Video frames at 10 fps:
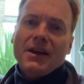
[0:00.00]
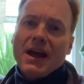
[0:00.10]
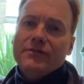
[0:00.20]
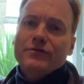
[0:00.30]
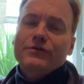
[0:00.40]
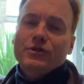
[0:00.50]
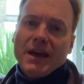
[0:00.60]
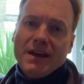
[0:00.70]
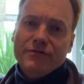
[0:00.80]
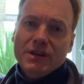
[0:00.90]
to have it feel
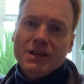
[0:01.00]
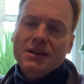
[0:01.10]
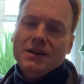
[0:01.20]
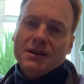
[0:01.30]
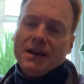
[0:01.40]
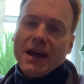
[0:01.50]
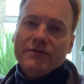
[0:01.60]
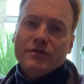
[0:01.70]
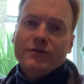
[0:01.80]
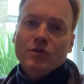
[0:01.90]
heavy, have
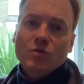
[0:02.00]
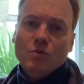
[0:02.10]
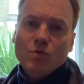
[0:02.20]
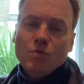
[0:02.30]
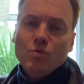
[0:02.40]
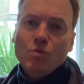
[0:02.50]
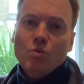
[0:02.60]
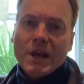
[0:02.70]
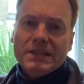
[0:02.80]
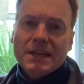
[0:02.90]
it feel
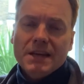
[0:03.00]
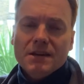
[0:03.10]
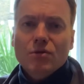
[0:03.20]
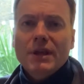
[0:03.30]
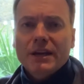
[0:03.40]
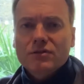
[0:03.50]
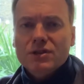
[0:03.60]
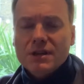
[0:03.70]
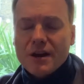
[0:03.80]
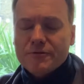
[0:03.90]
weighty, all that good
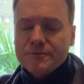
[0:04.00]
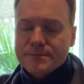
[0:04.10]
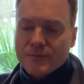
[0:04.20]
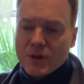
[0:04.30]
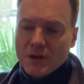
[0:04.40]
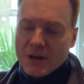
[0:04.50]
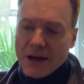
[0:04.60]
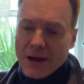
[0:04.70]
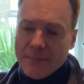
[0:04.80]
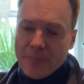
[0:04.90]
stuff.
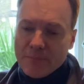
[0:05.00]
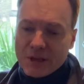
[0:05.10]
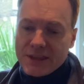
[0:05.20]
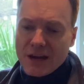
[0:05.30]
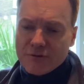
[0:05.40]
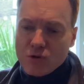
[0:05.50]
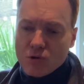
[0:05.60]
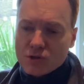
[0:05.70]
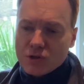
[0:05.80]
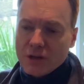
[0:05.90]
But then, of
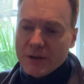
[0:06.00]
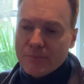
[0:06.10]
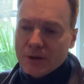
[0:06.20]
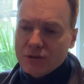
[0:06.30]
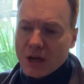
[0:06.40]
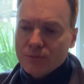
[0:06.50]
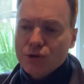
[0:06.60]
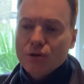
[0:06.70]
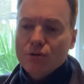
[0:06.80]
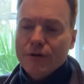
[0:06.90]
course, it builds up
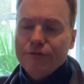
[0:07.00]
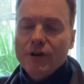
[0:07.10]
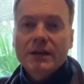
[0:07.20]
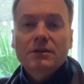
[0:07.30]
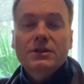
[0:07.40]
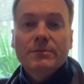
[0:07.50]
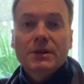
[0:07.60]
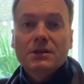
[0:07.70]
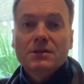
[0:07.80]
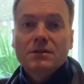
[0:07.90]
to a final
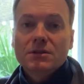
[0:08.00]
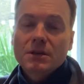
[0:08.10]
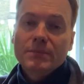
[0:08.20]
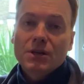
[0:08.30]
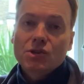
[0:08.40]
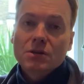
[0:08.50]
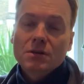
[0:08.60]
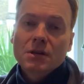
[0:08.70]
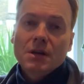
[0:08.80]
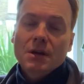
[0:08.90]

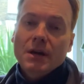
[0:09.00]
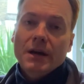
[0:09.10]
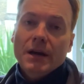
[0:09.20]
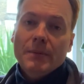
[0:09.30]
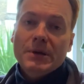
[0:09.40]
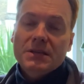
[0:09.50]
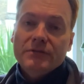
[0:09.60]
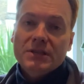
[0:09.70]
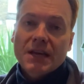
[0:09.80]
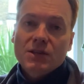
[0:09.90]
submission, a piece of
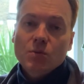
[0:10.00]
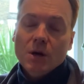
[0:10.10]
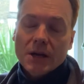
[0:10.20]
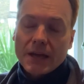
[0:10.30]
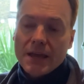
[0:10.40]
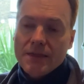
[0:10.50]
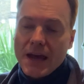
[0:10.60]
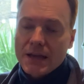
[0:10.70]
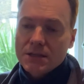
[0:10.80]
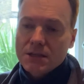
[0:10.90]
assessed work. And
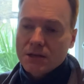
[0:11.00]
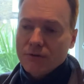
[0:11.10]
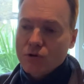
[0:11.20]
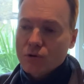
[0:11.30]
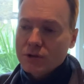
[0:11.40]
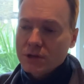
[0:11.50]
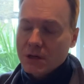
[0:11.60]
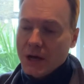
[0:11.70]
that's, of course,